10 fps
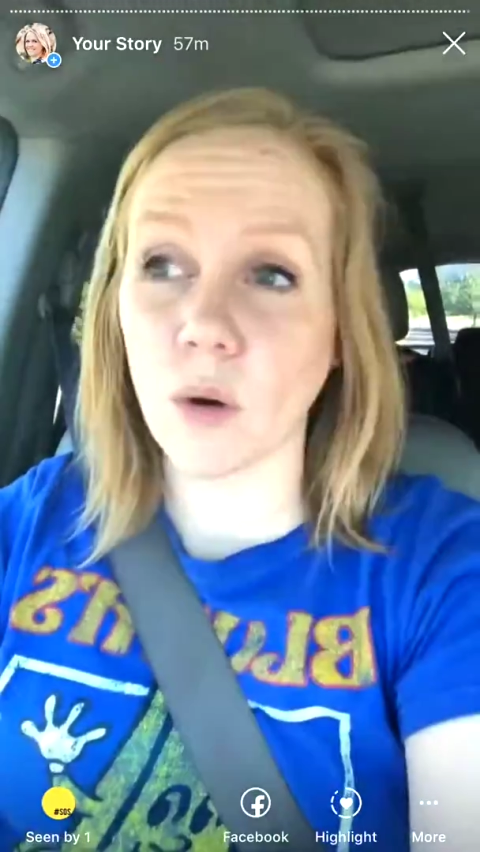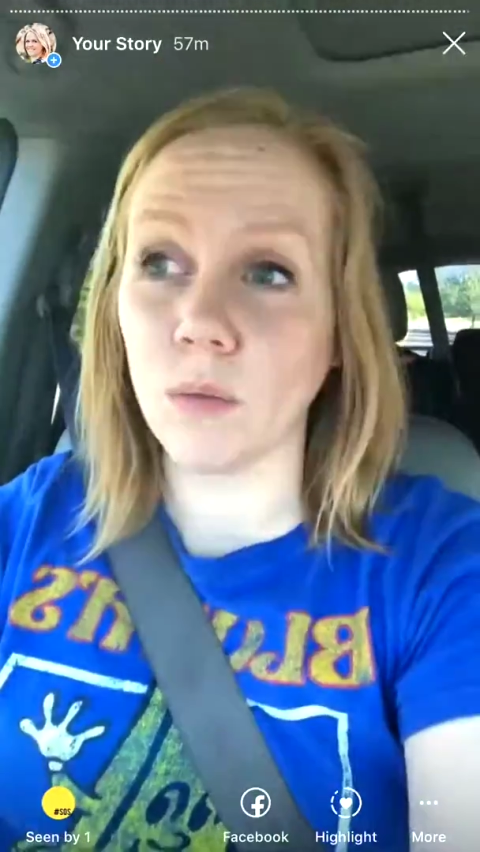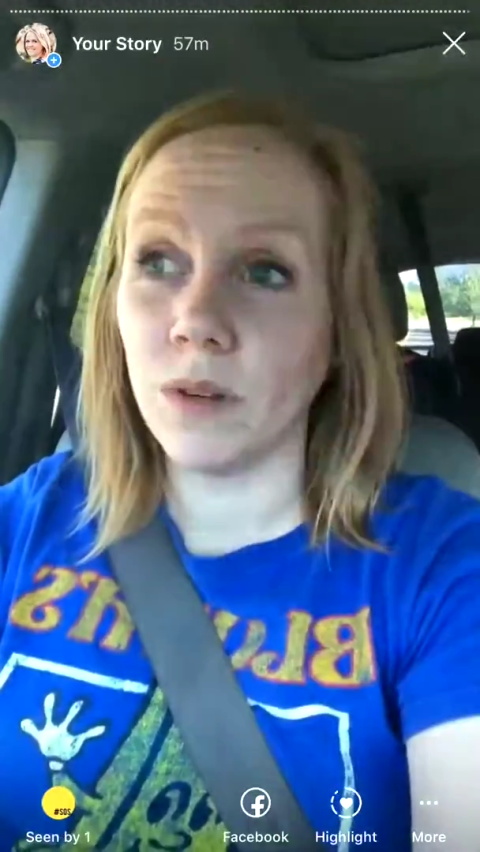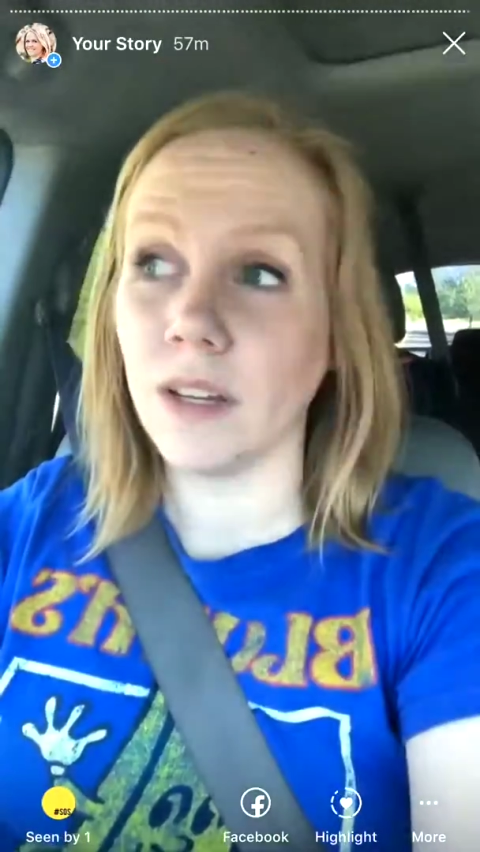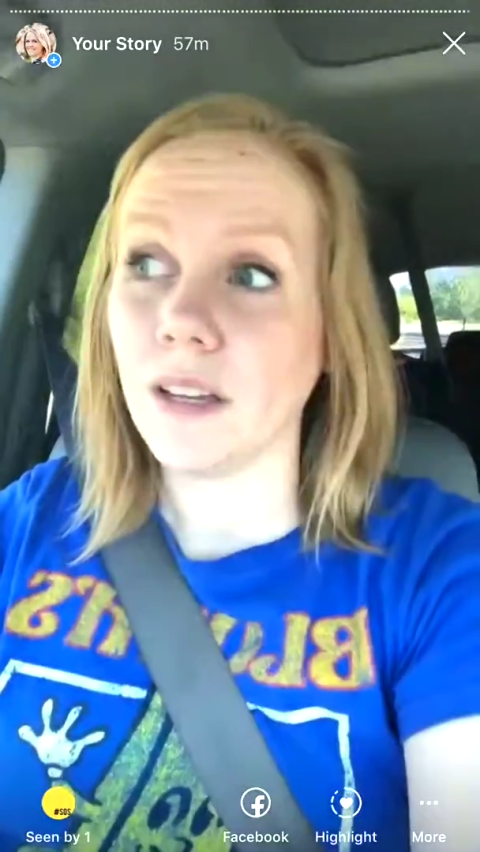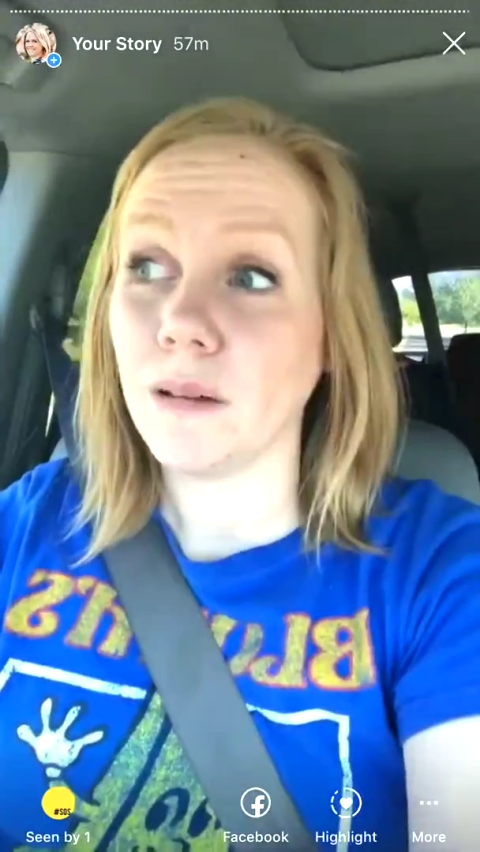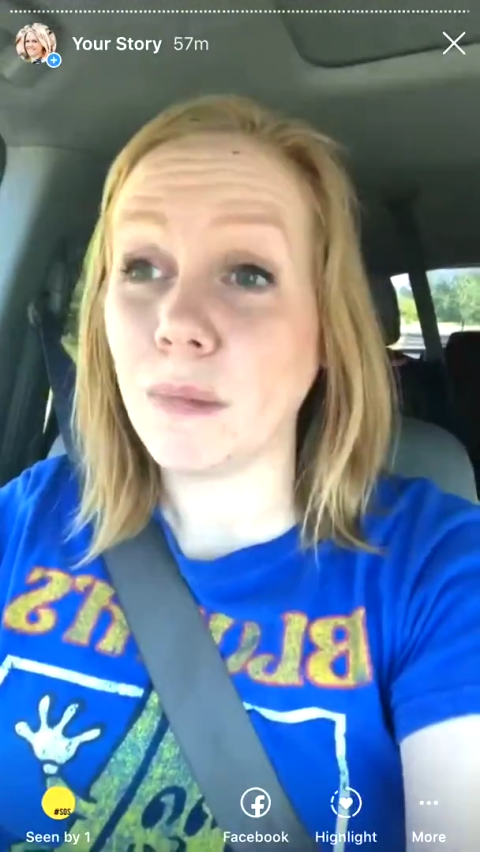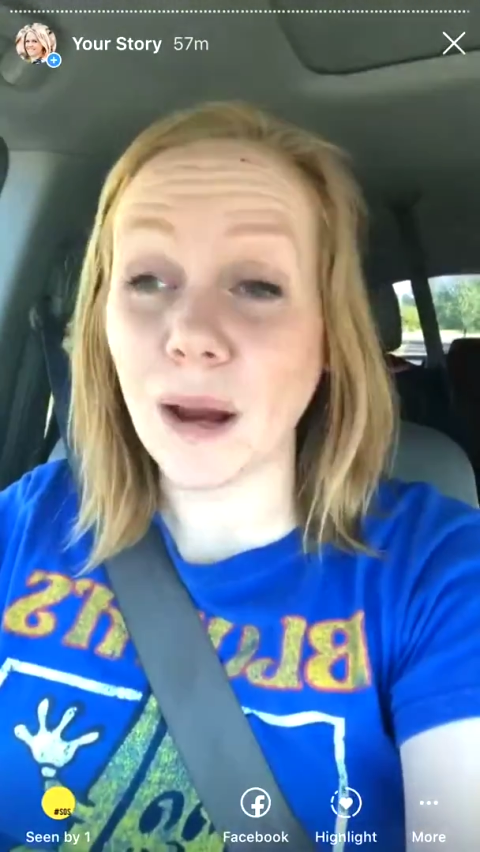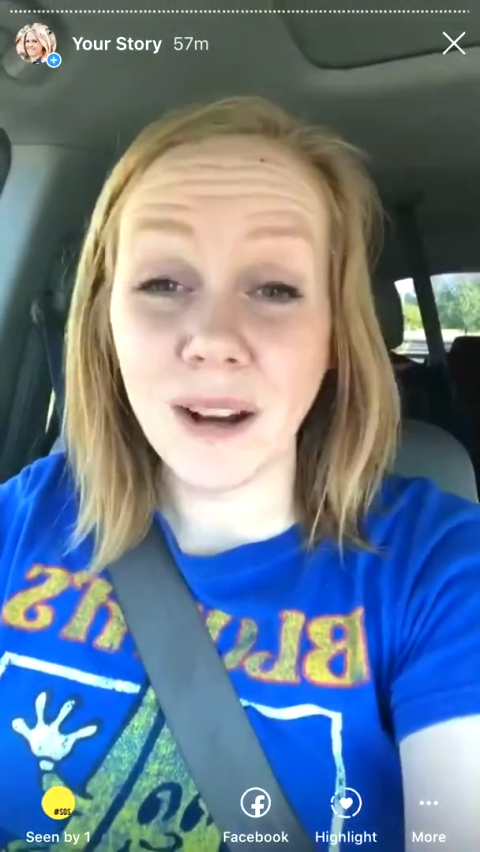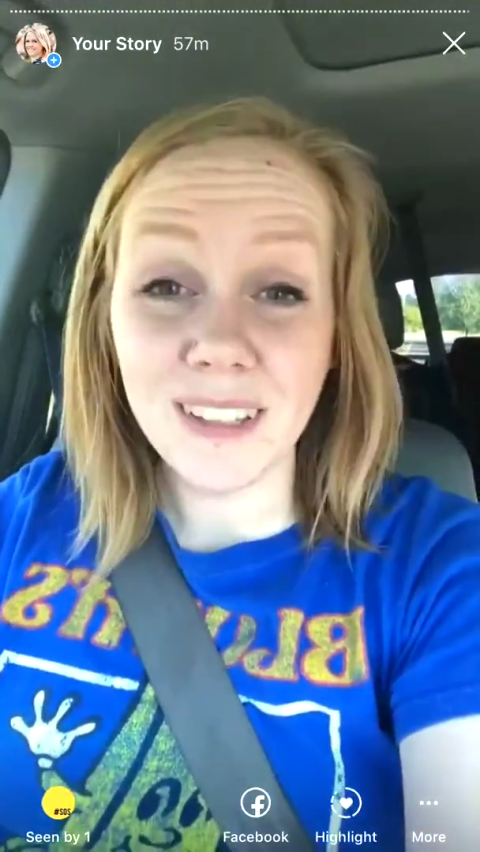
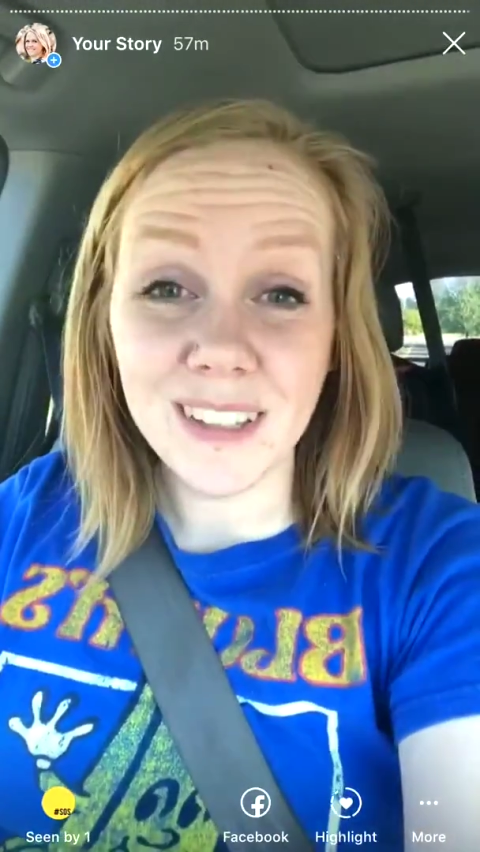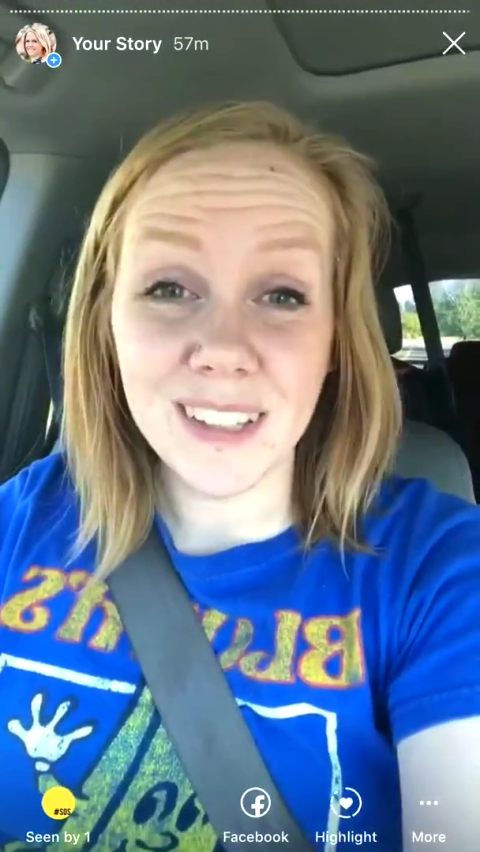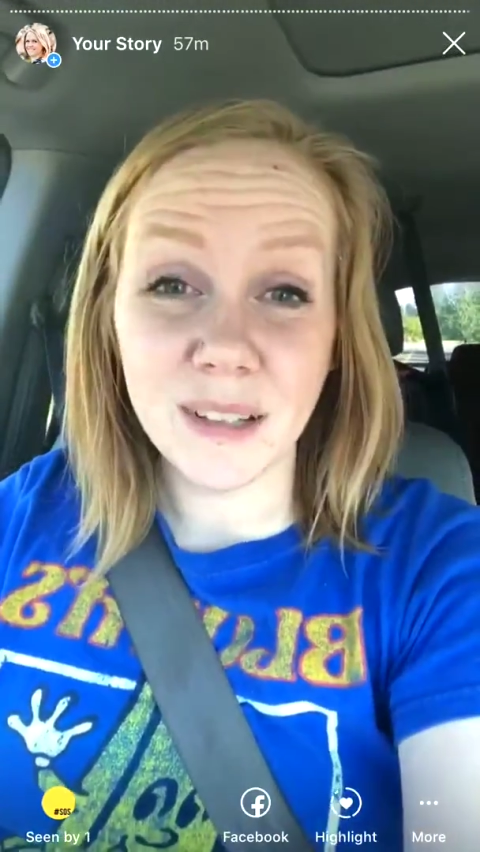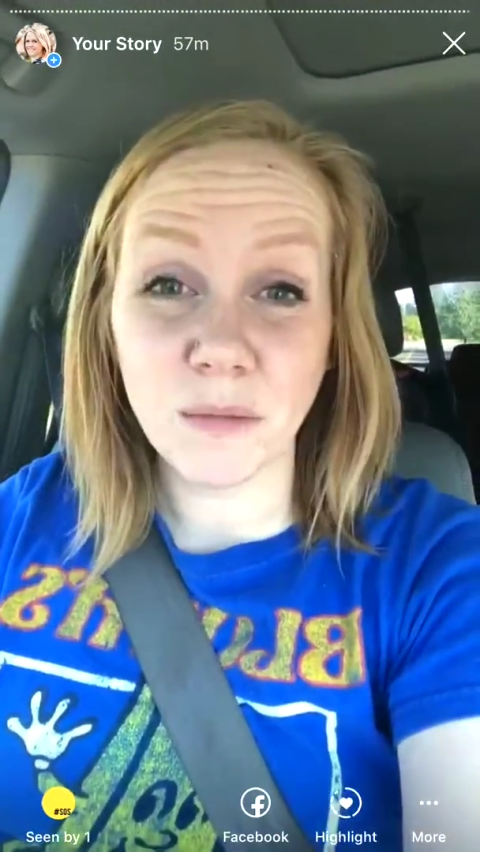parents, remember,